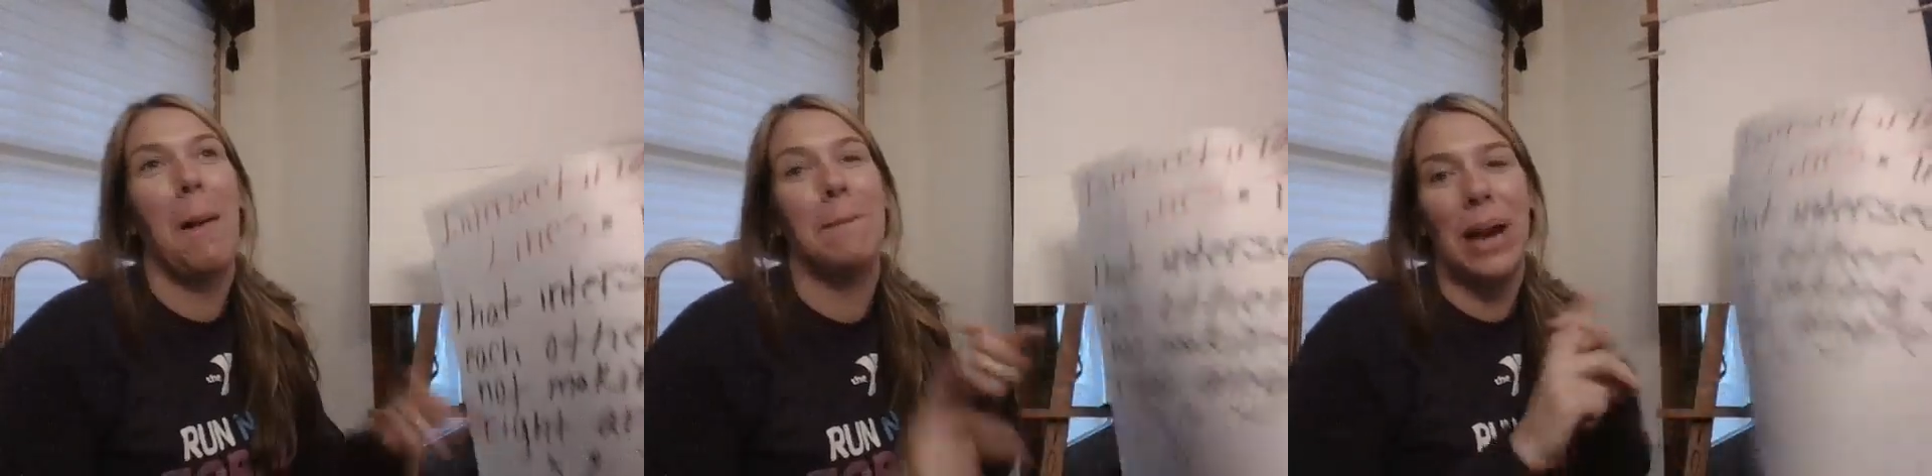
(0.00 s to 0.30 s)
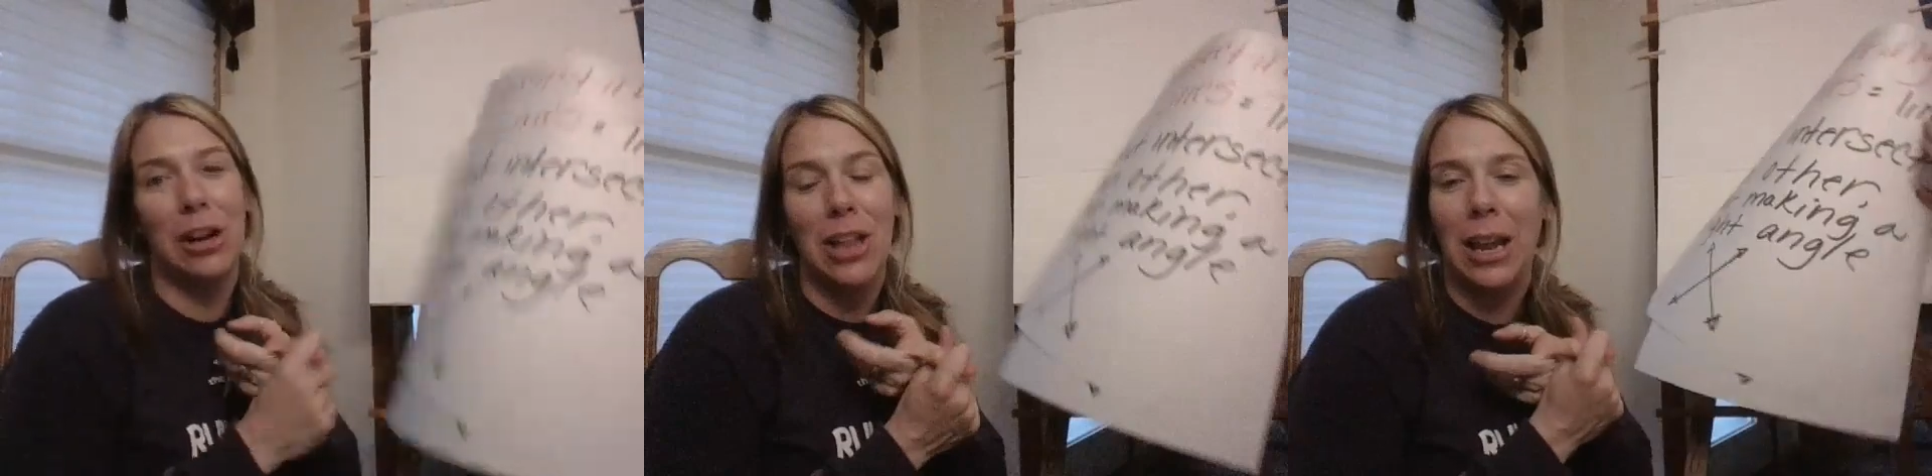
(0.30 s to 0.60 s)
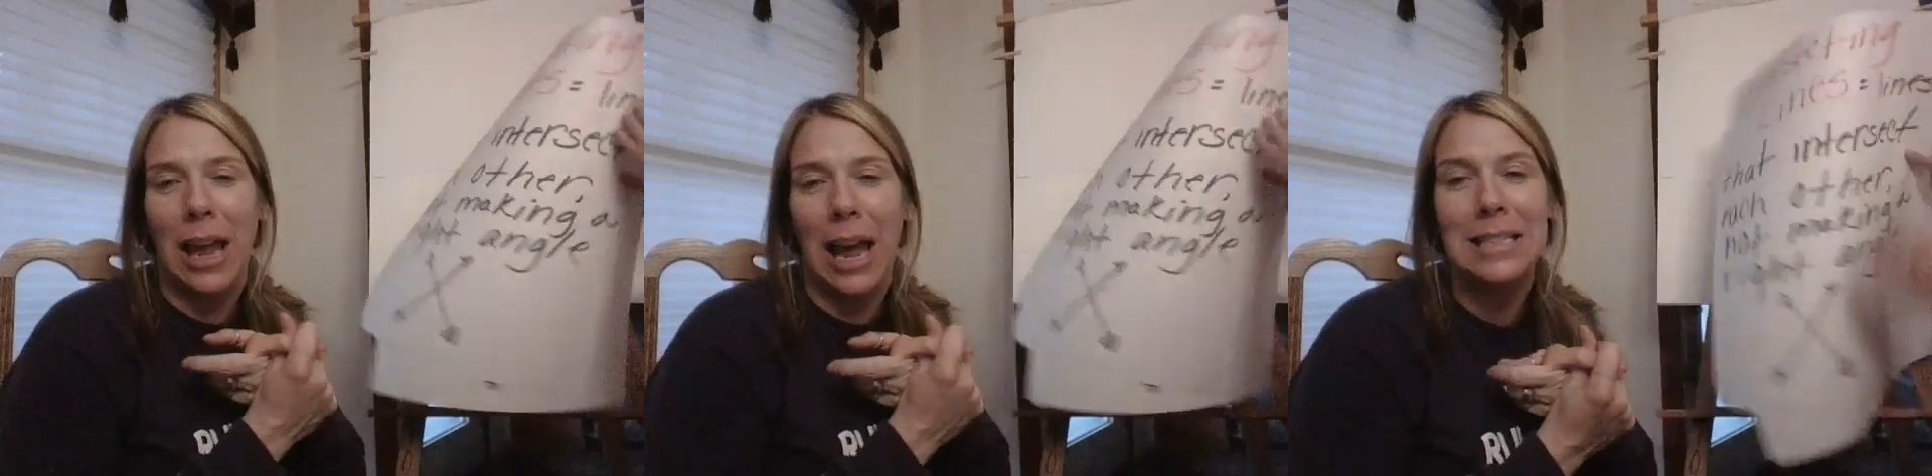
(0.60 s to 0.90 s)

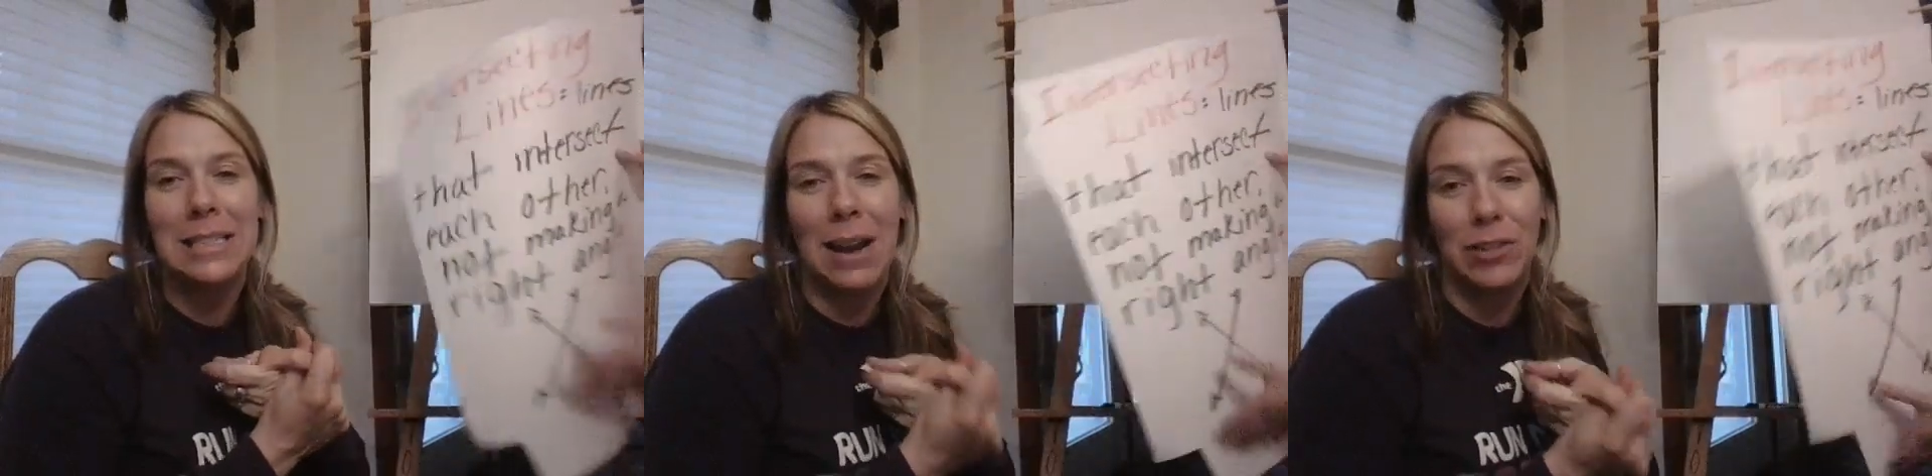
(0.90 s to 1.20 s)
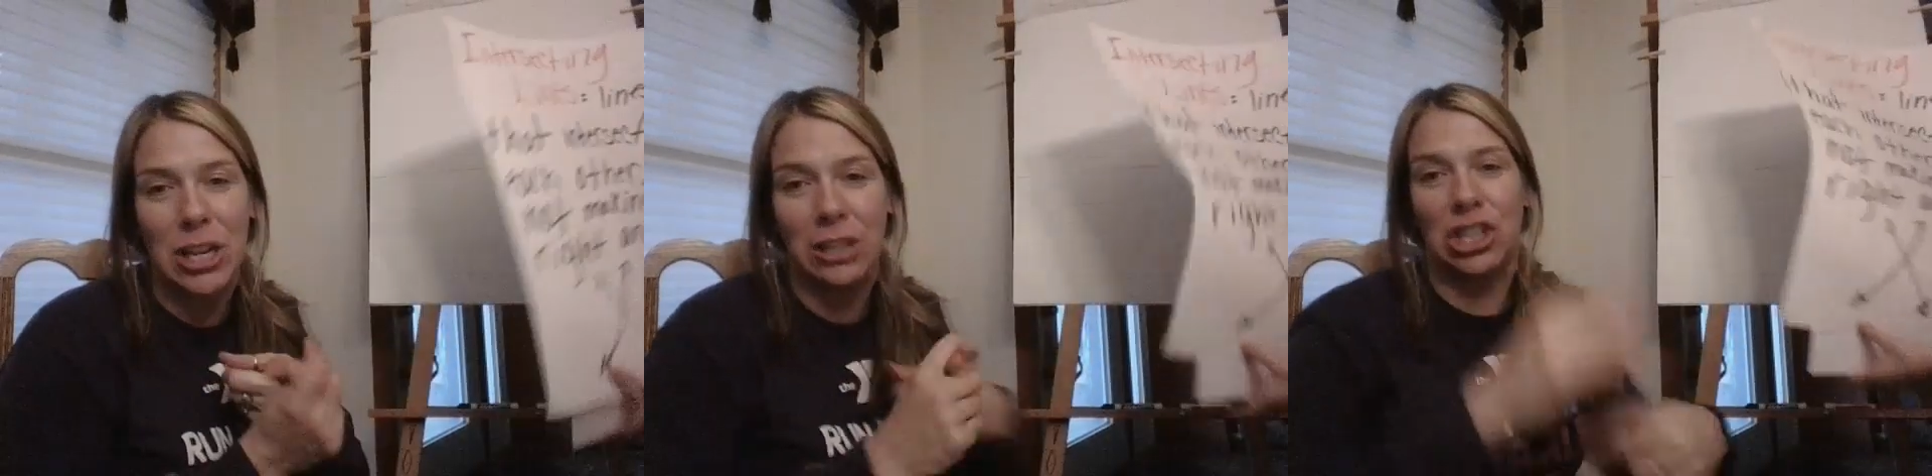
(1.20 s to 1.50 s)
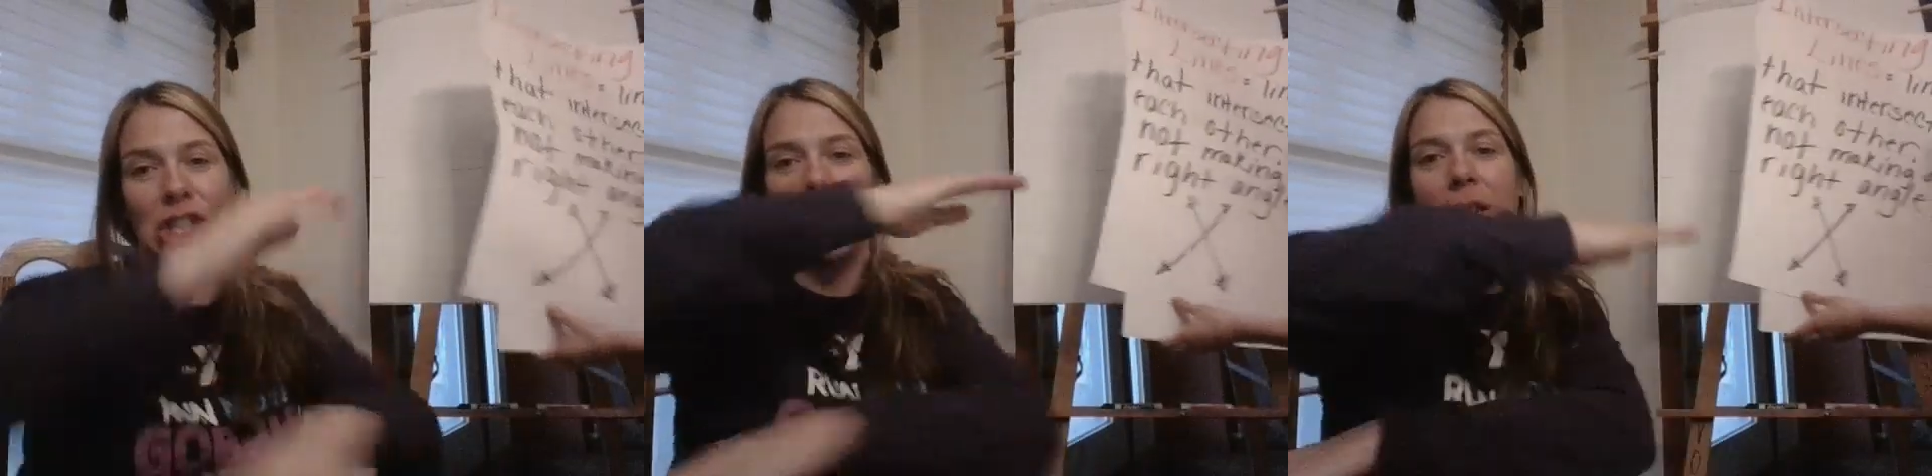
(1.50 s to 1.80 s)
Parallel lines never
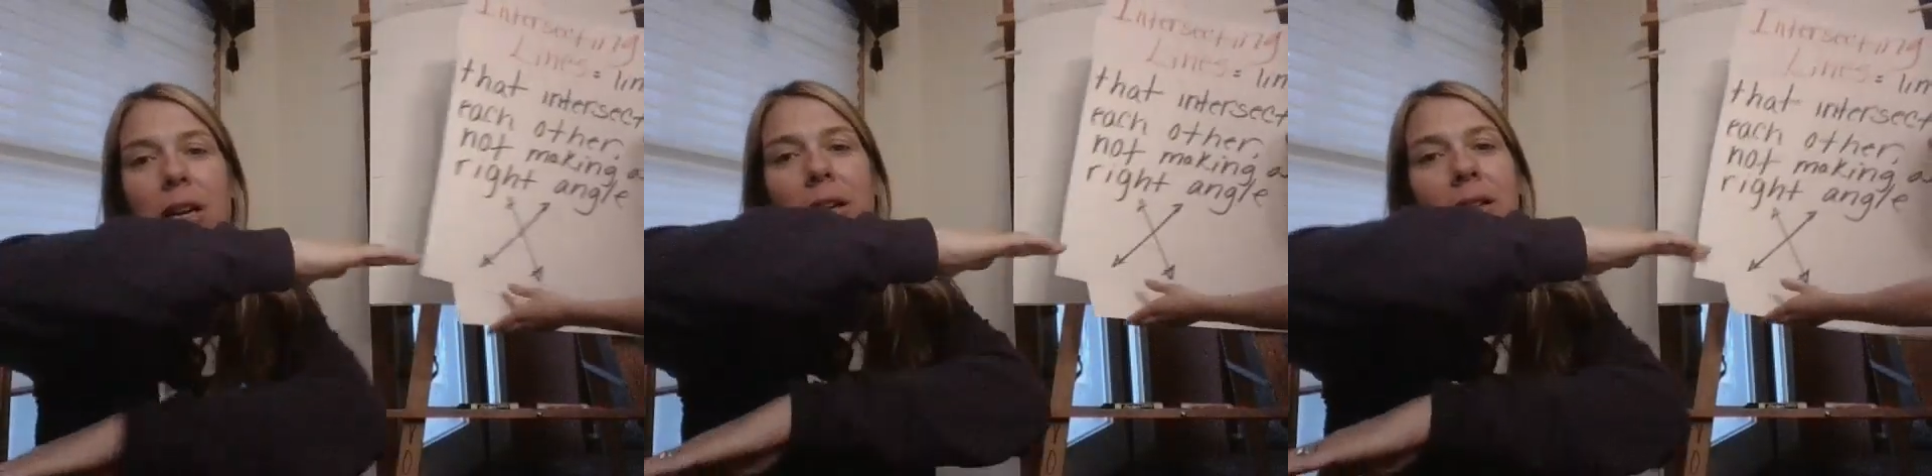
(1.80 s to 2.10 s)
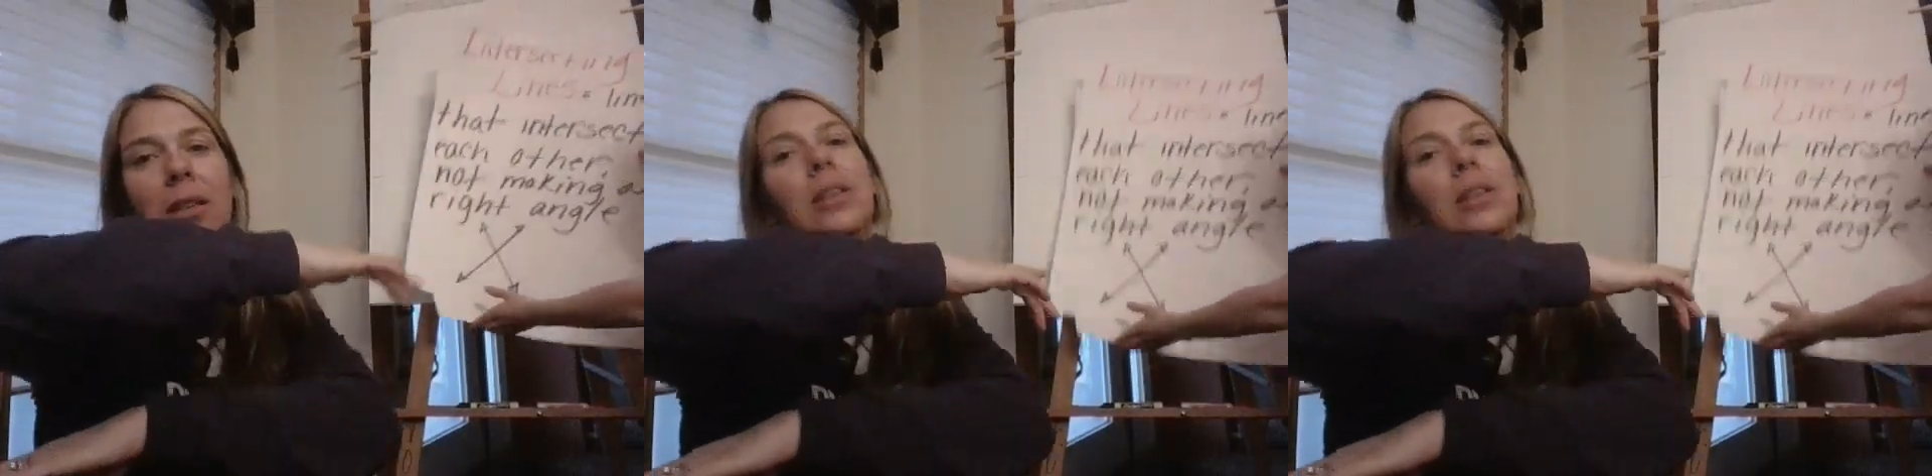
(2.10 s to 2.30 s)
touch each other.